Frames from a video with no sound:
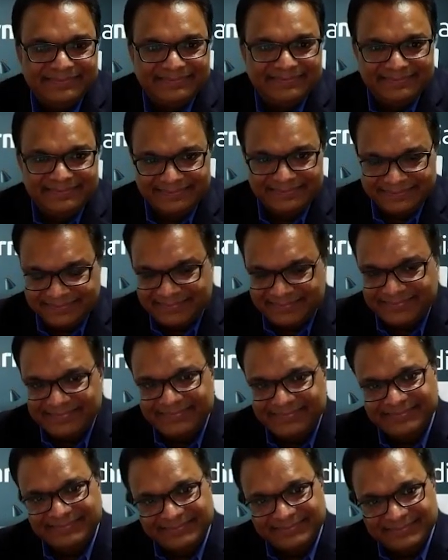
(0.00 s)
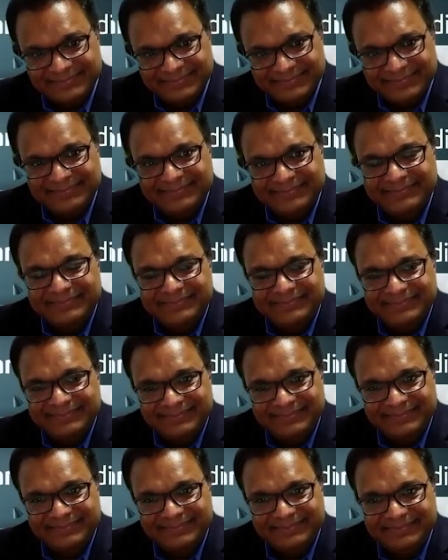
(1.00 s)

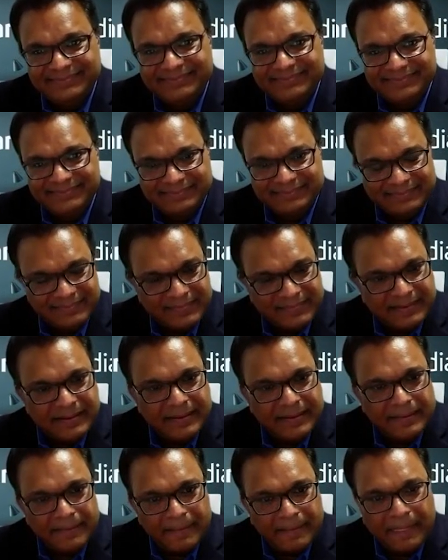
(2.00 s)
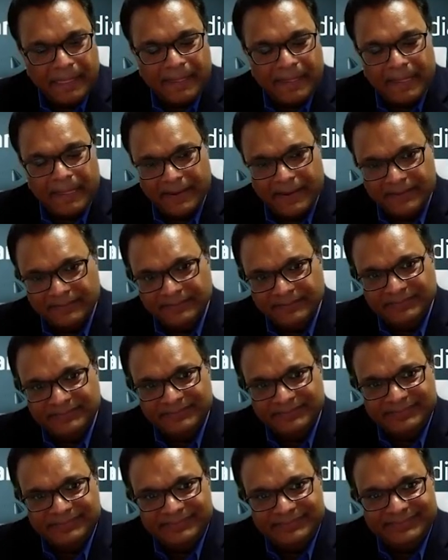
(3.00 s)

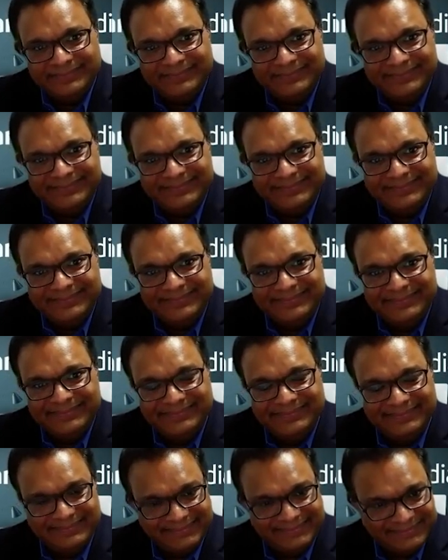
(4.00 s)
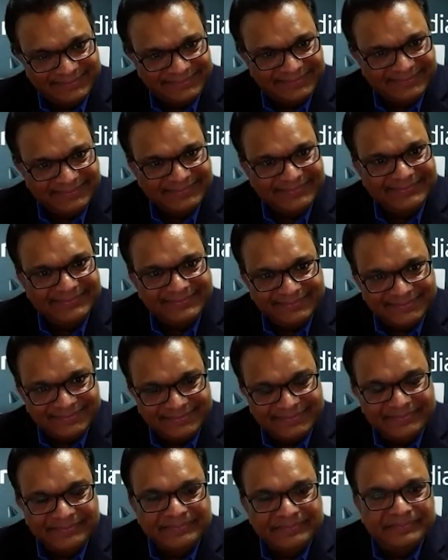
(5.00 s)

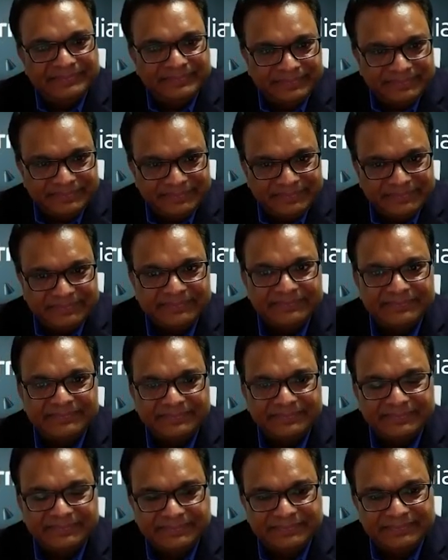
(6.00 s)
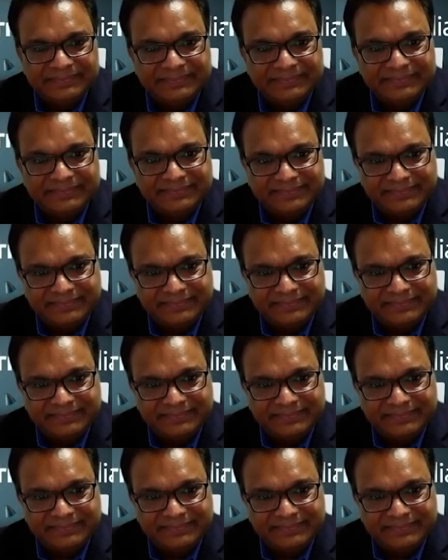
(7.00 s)
(silent)